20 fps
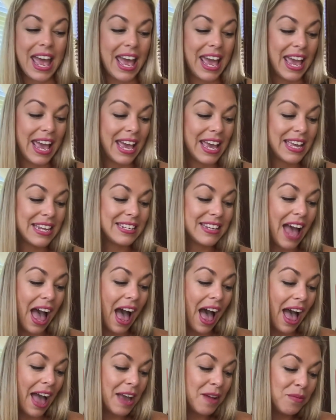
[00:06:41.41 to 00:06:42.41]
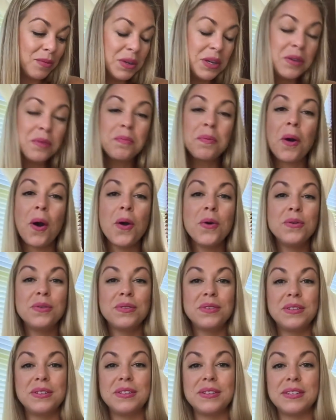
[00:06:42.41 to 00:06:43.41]
and I will
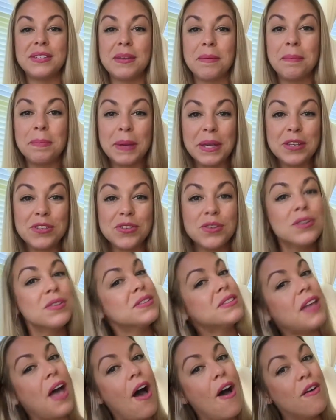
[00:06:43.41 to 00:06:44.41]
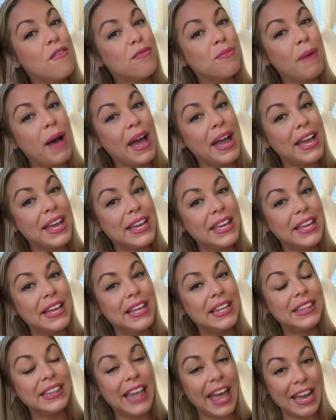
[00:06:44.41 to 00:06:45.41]
post some pictures of my
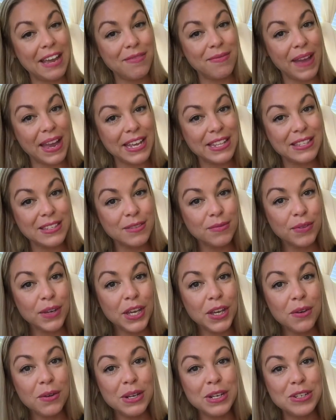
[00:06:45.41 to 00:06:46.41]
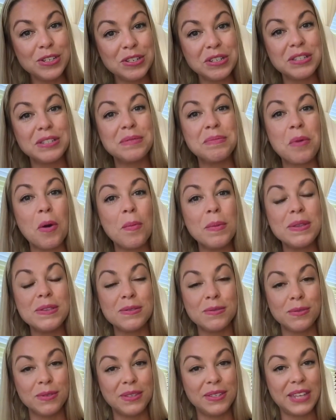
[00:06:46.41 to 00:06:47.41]
leg veins for you in just a
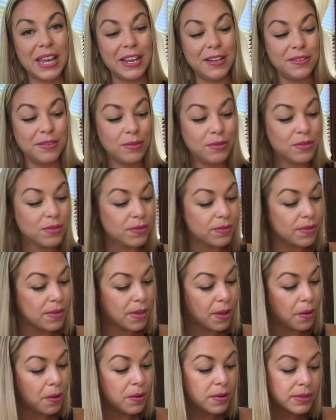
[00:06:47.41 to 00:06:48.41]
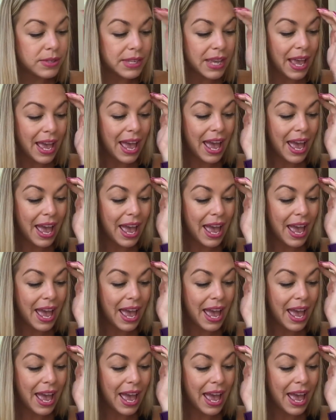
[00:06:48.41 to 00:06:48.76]
moment, so stay tuned for those.